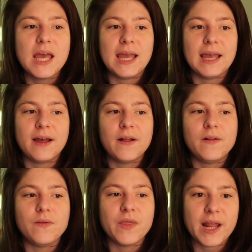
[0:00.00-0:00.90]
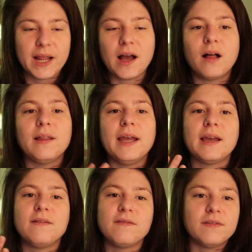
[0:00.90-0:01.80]
And then I got
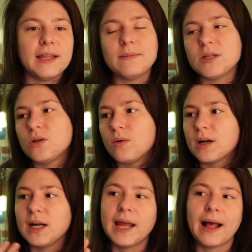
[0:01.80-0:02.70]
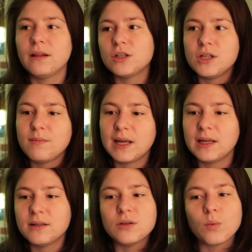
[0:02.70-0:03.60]
like inflammatory allergy
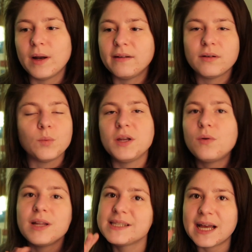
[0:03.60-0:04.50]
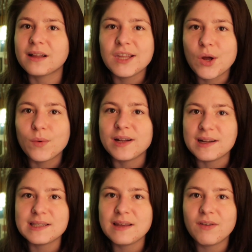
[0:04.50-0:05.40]
meds or whatever. We don't exactly know what it
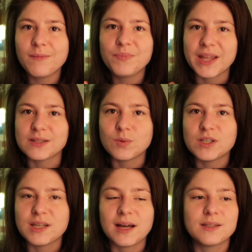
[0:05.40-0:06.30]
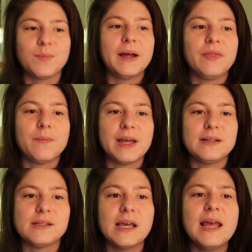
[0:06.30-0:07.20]
is even. That's what sucks, but the
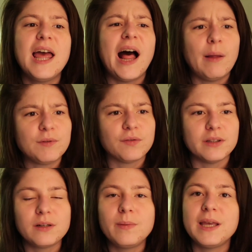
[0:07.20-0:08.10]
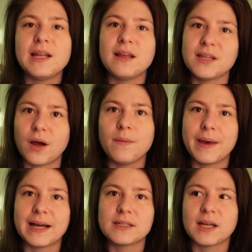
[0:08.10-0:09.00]
meds helped for a little bit, and now I'm
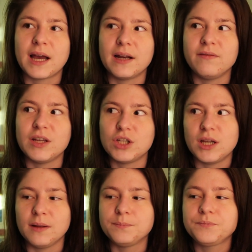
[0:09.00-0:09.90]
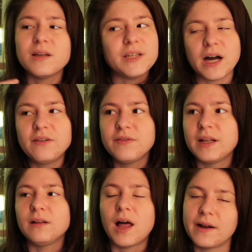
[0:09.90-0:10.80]
back to kind of itching enough
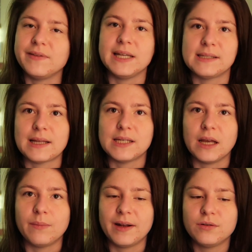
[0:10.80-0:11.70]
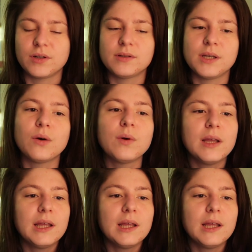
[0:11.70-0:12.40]
that a lot of days I take a Benadryl too.